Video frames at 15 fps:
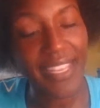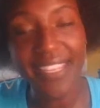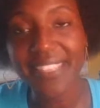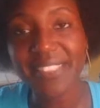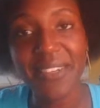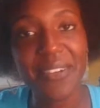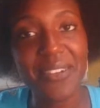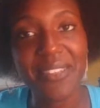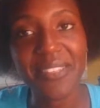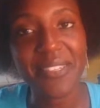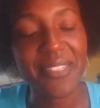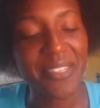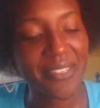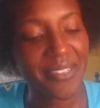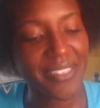It's all
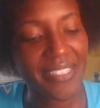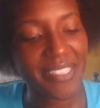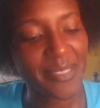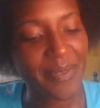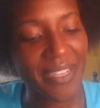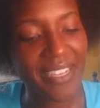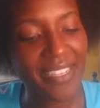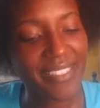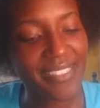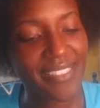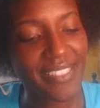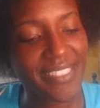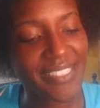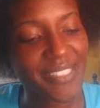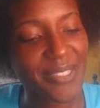colonialism,
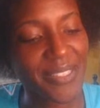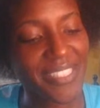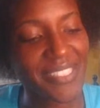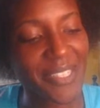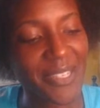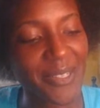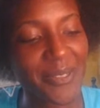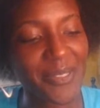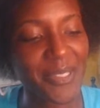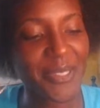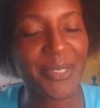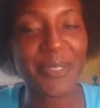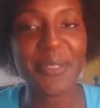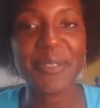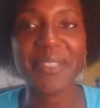guys. So let's go
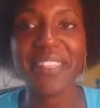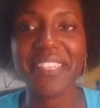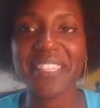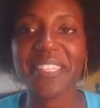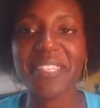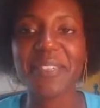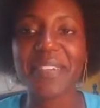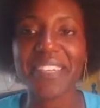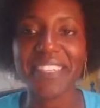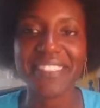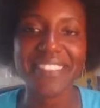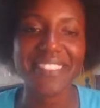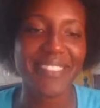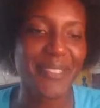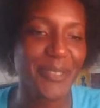to the
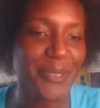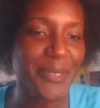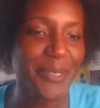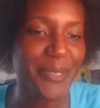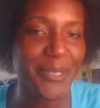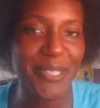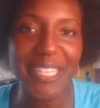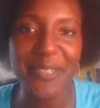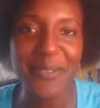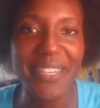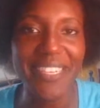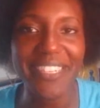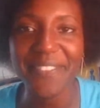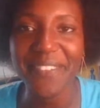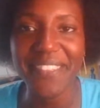U.S. Ooh, get
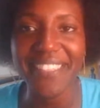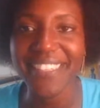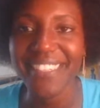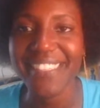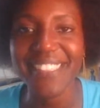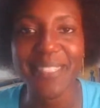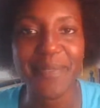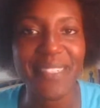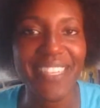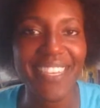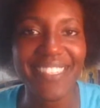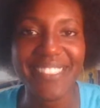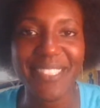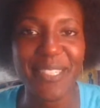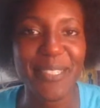ready for this. Some of you
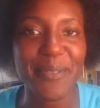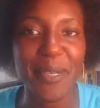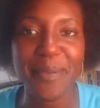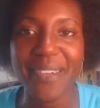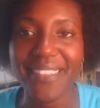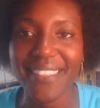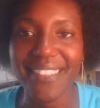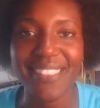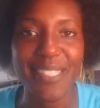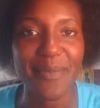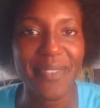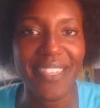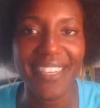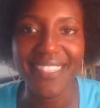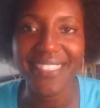guys know about this. Some
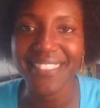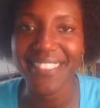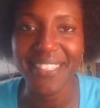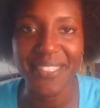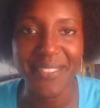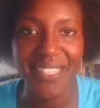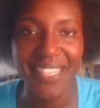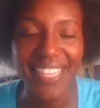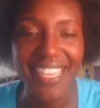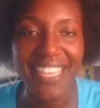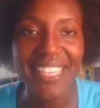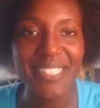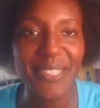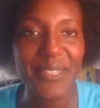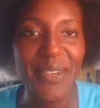of you guys don't.
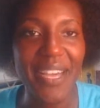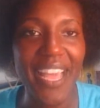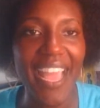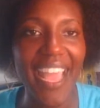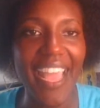So